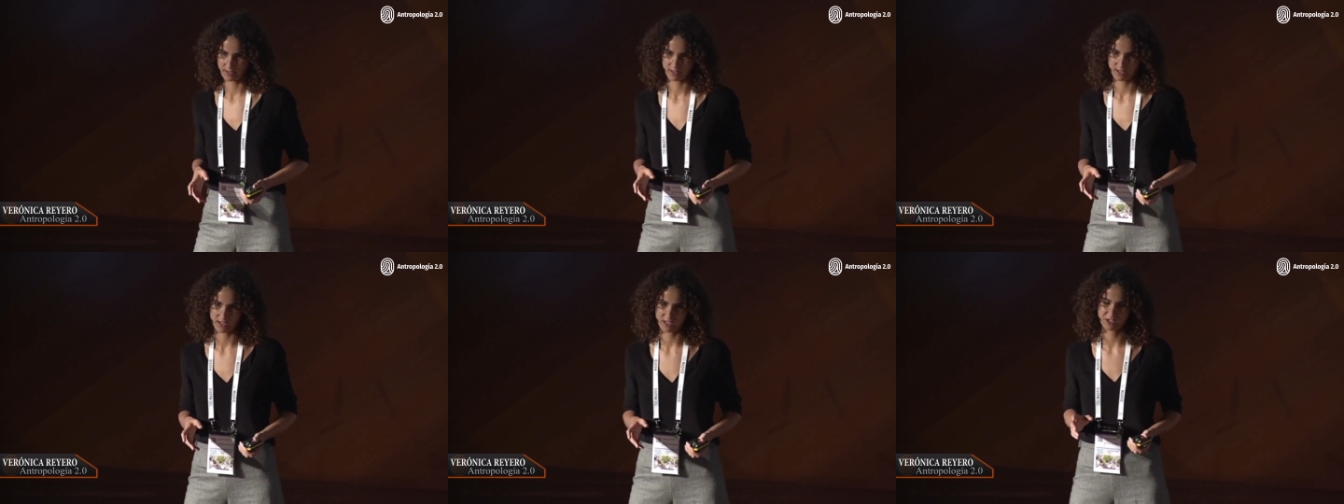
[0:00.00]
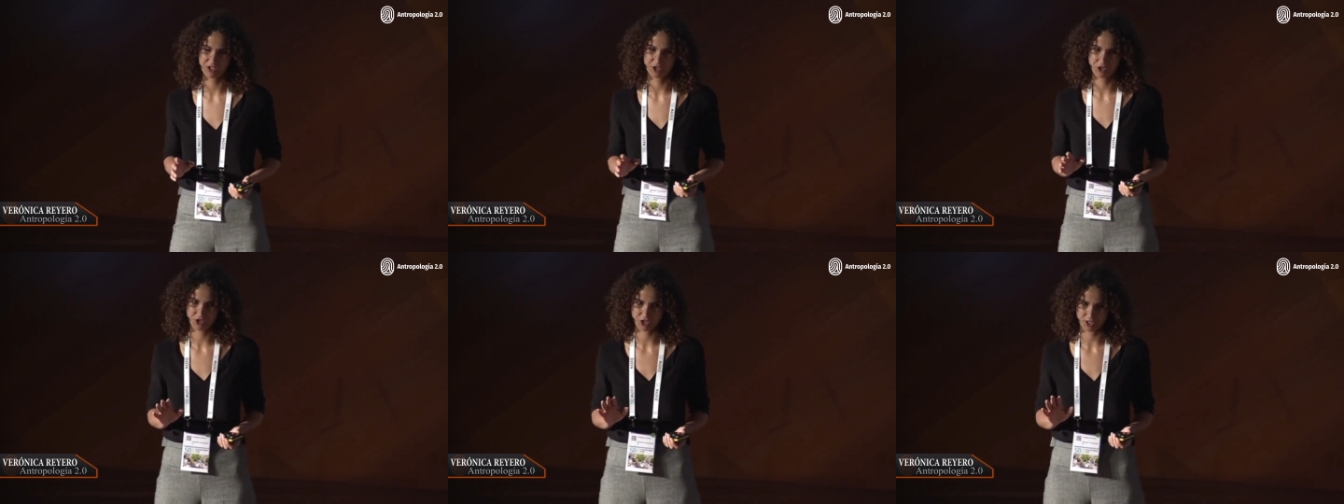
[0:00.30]

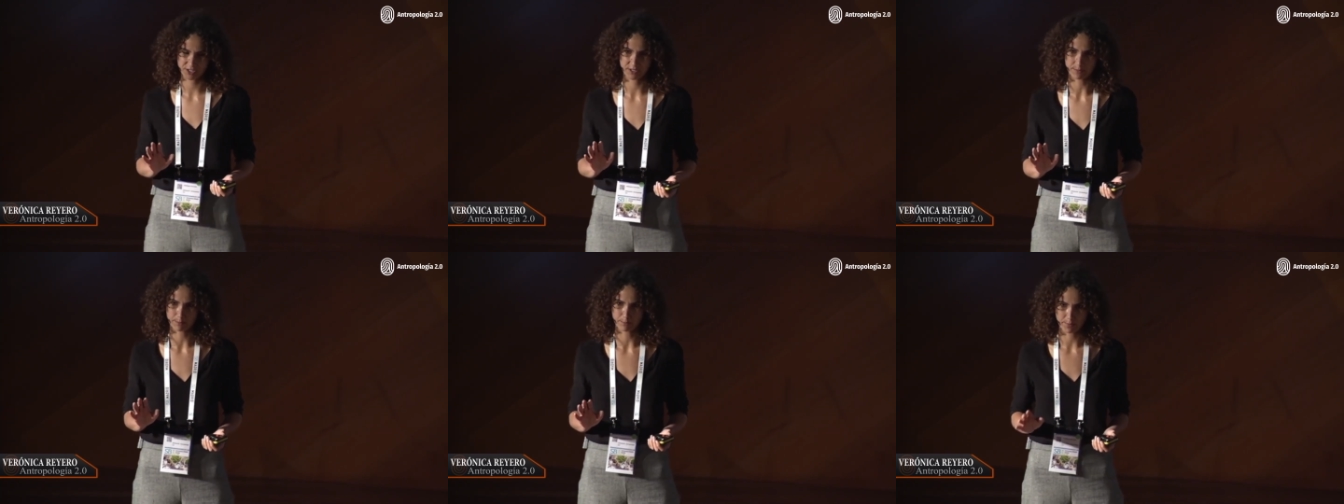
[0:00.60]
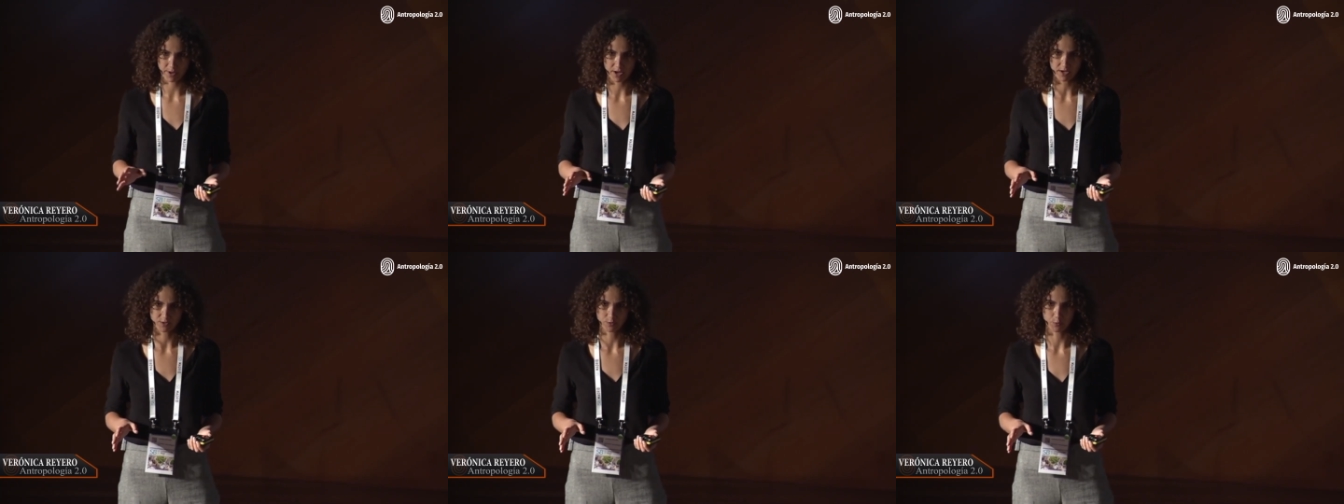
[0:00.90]
It's just a
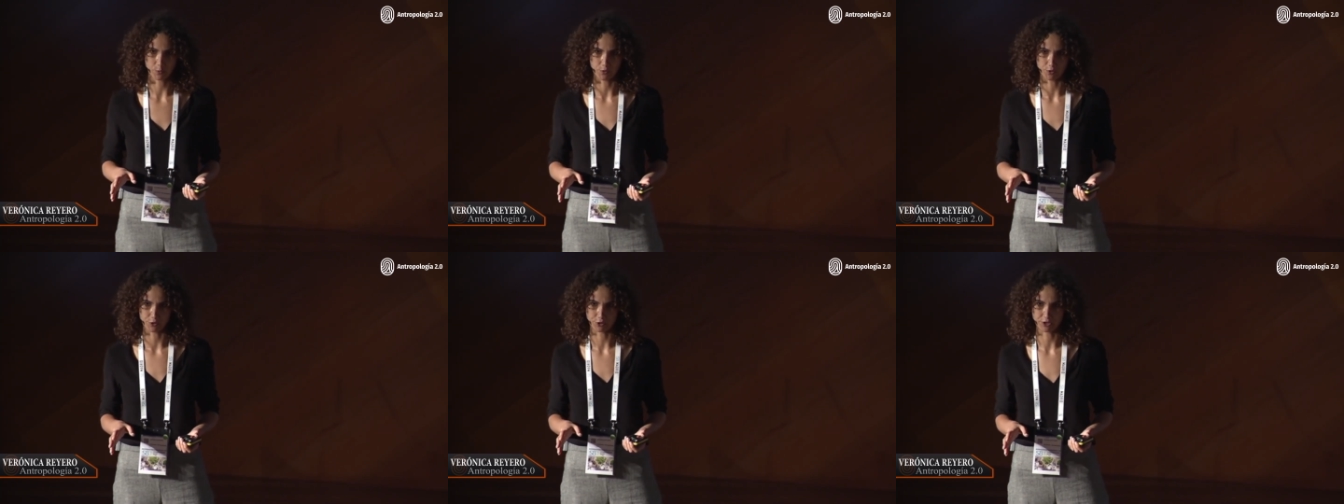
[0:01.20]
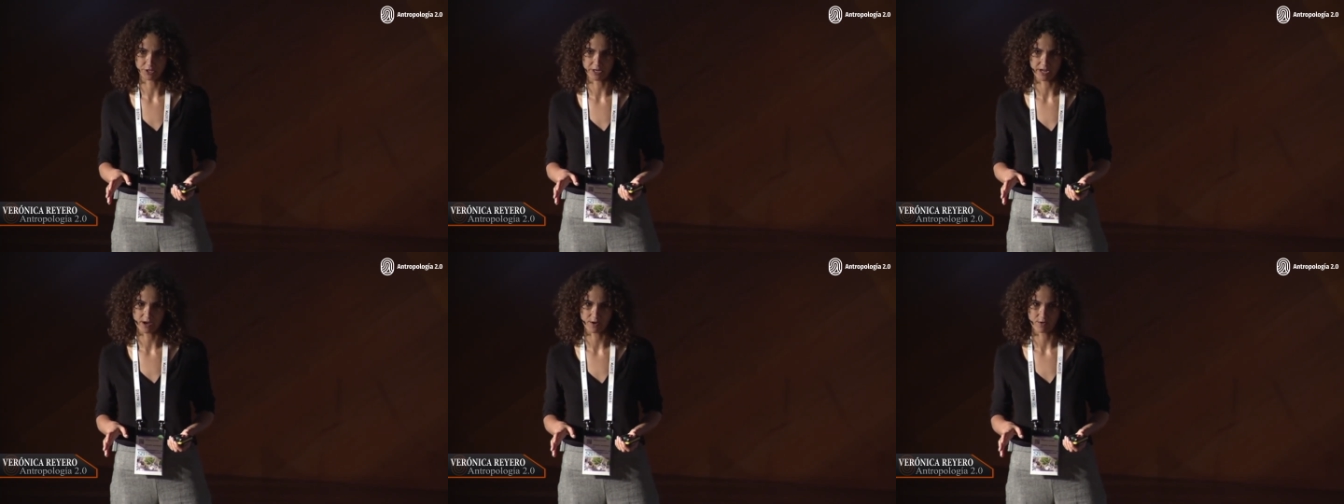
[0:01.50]
buzzword
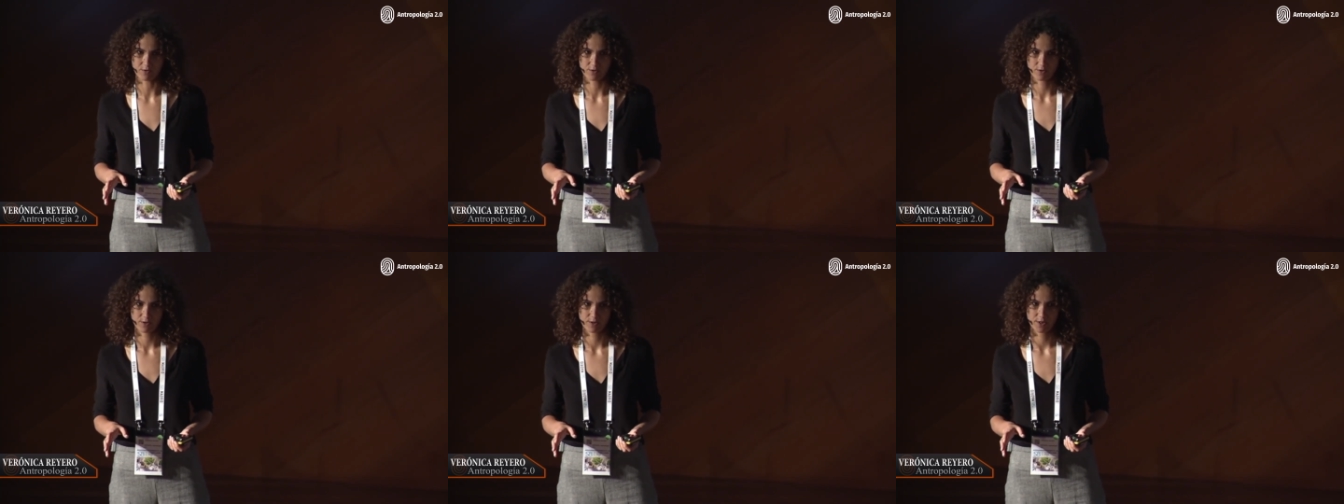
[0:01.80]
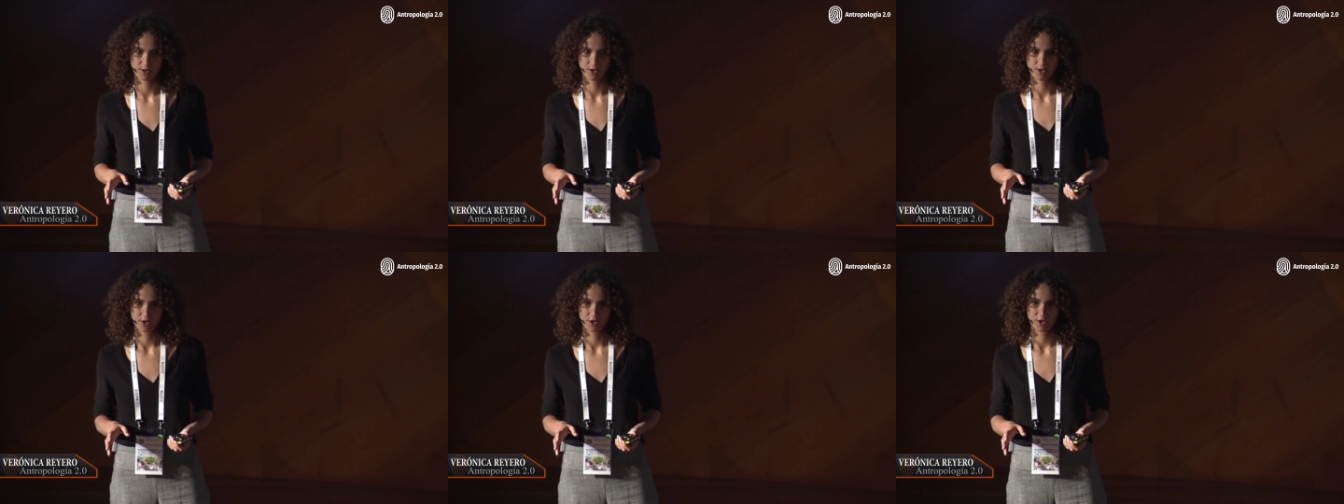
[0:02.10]
now.
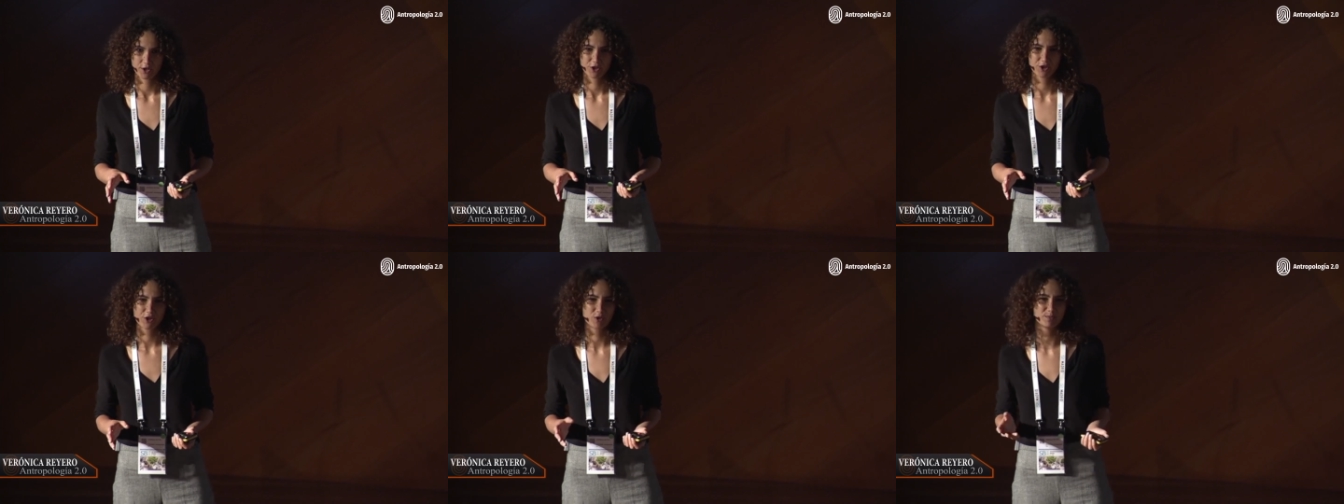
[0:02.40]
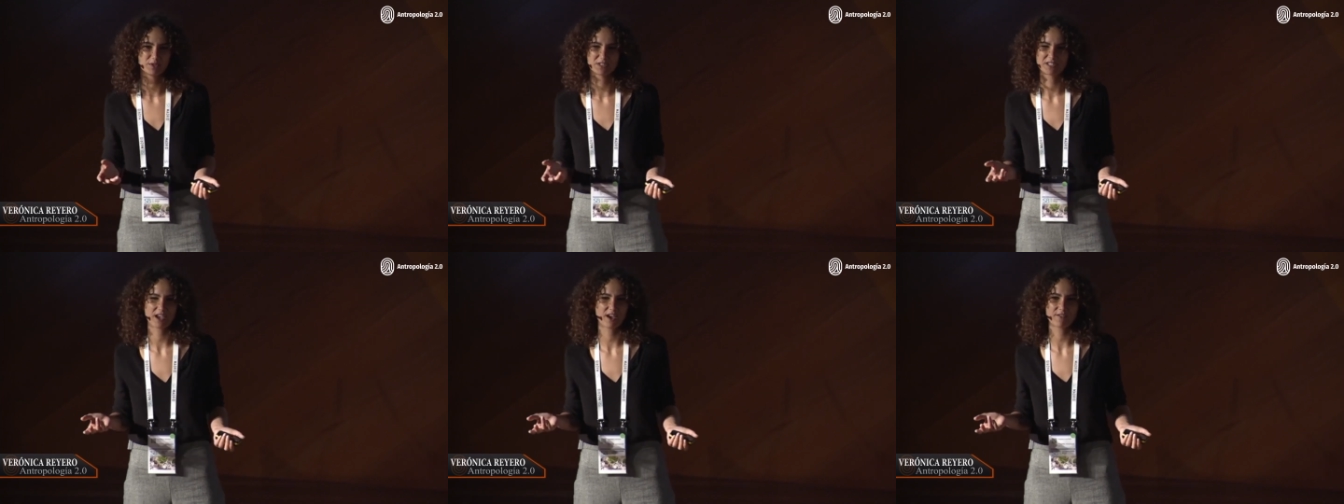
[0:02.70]

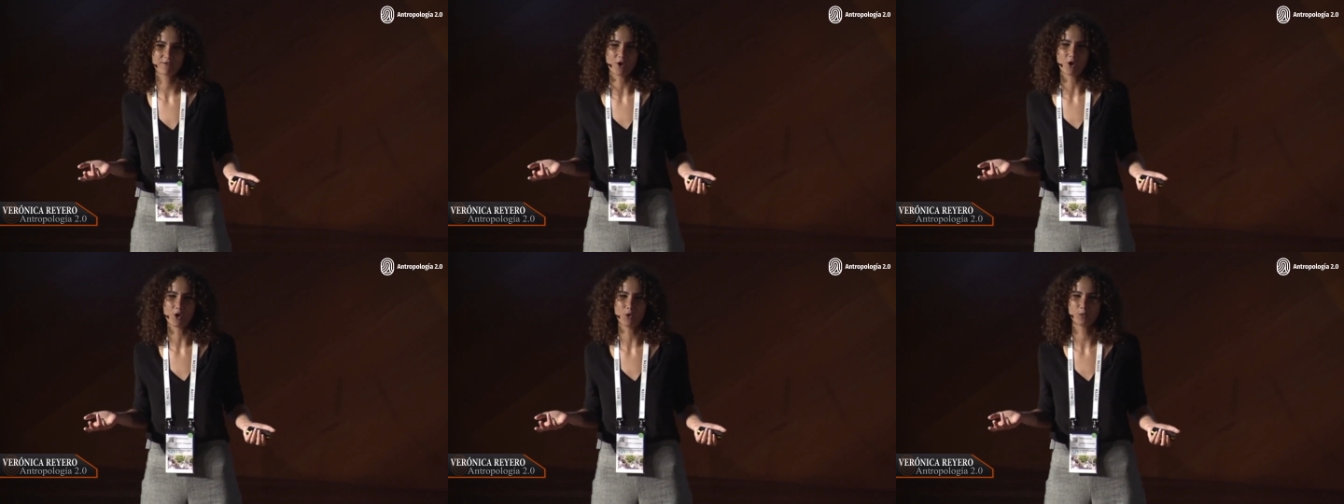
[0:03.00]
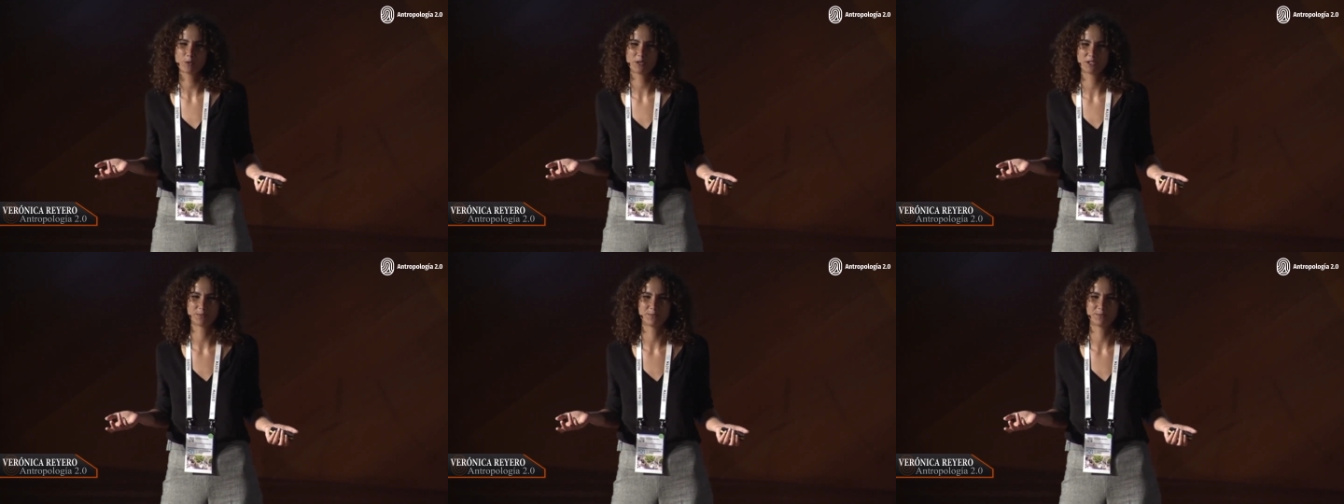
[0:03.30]
Humans have always